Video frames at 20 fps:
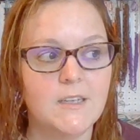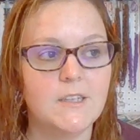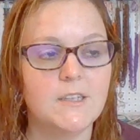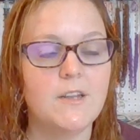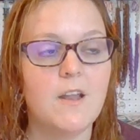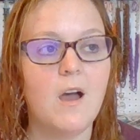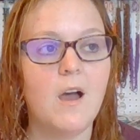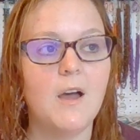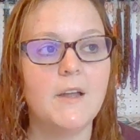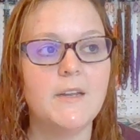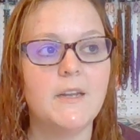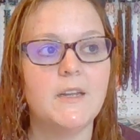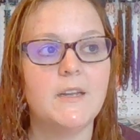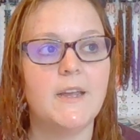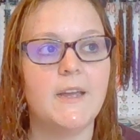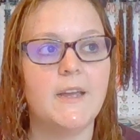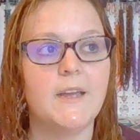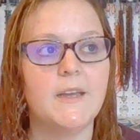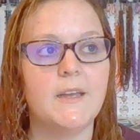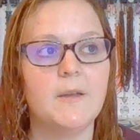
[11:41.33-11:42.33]
Not in
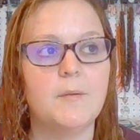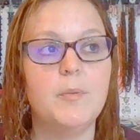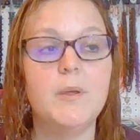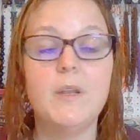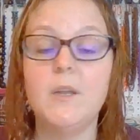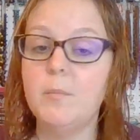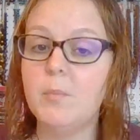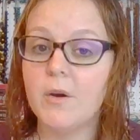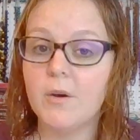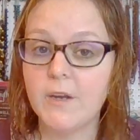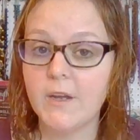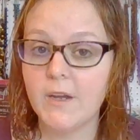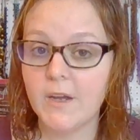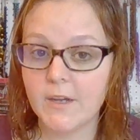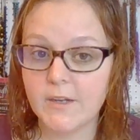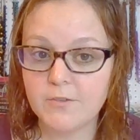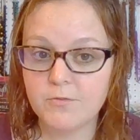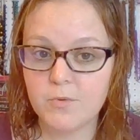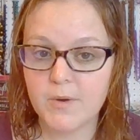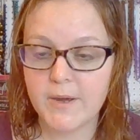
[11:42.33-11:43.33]
a pity party
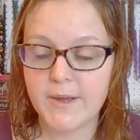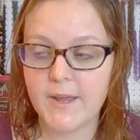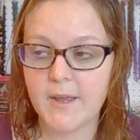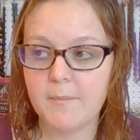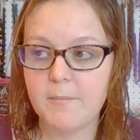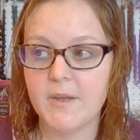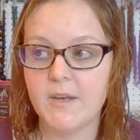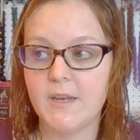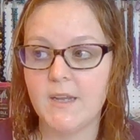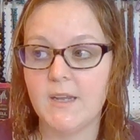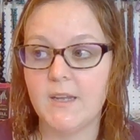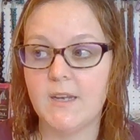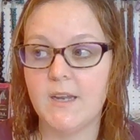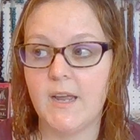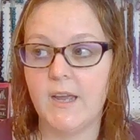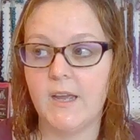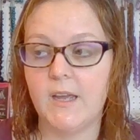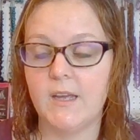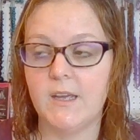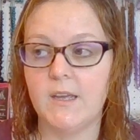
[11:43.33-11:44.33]
kind of way, but in
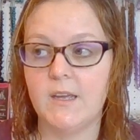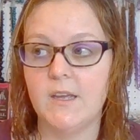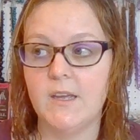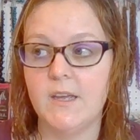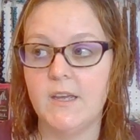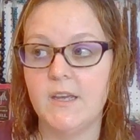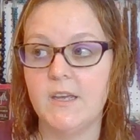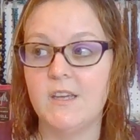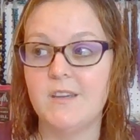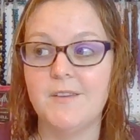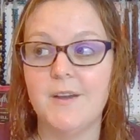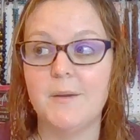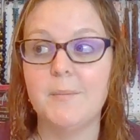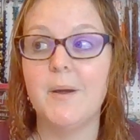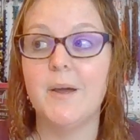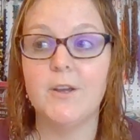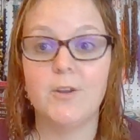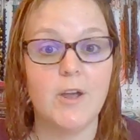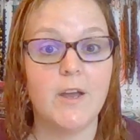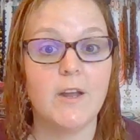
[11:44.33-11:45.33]
a, if I
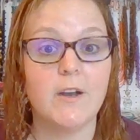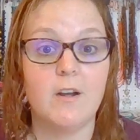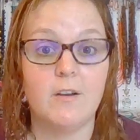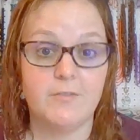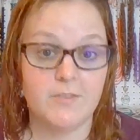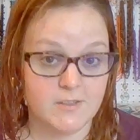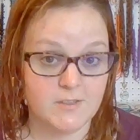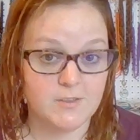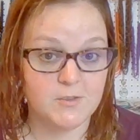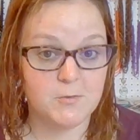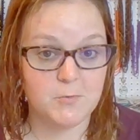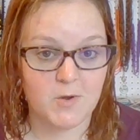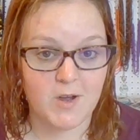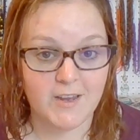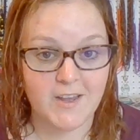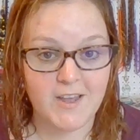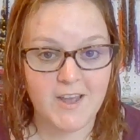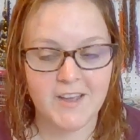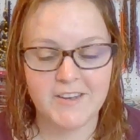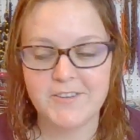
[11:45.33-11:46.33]
bite your head off, this is
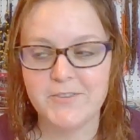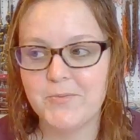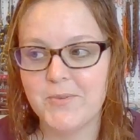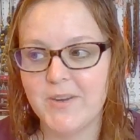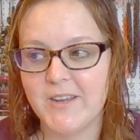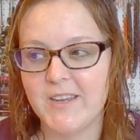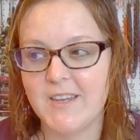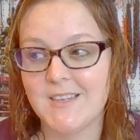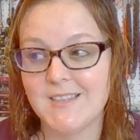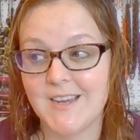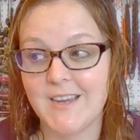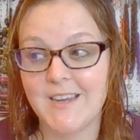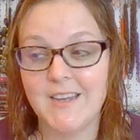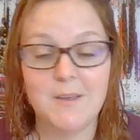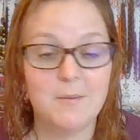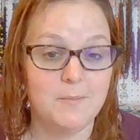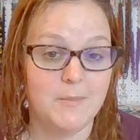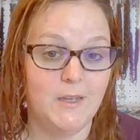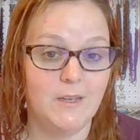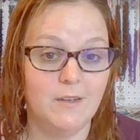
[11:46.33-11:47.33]
why kind of way, because I
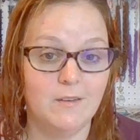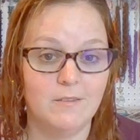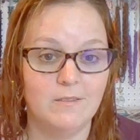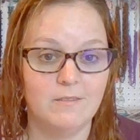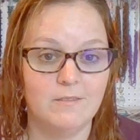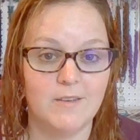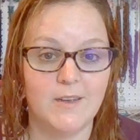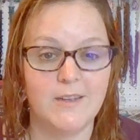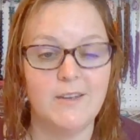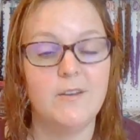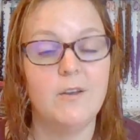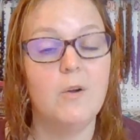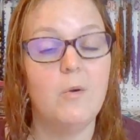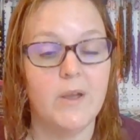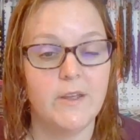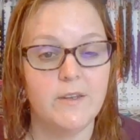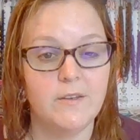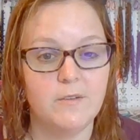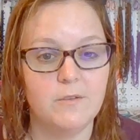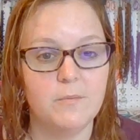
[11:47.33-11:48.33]
get mean. I know
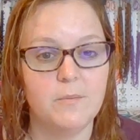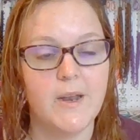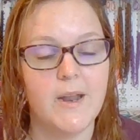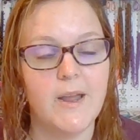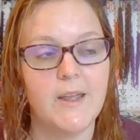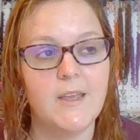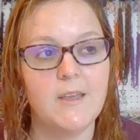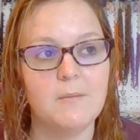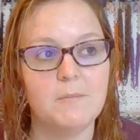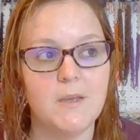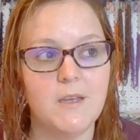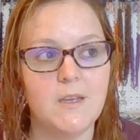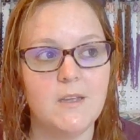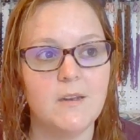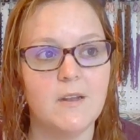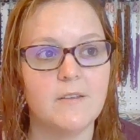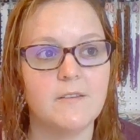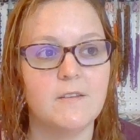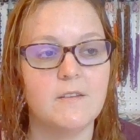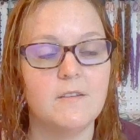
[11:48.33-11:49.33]
I do, but I get mean
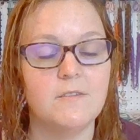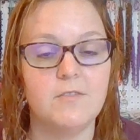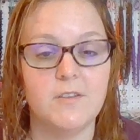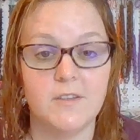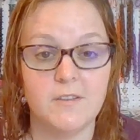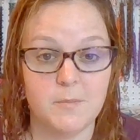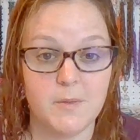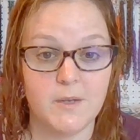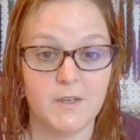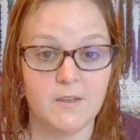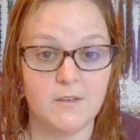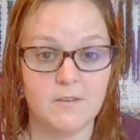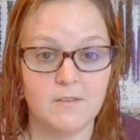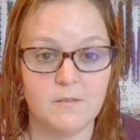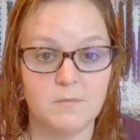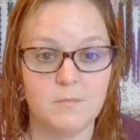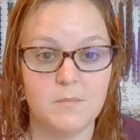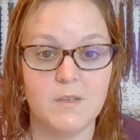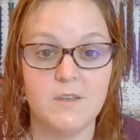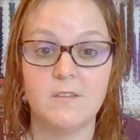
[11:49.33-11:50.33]
as a defense
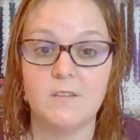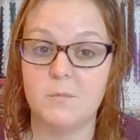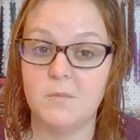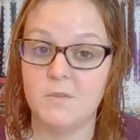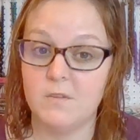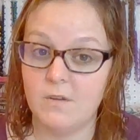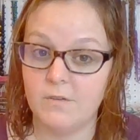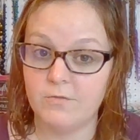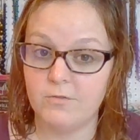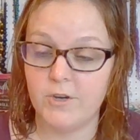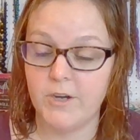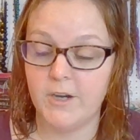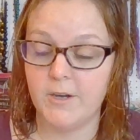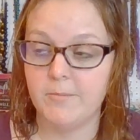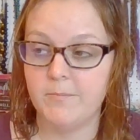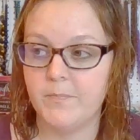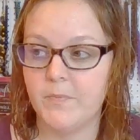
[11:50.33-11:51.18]
mechanism because I'm suffering.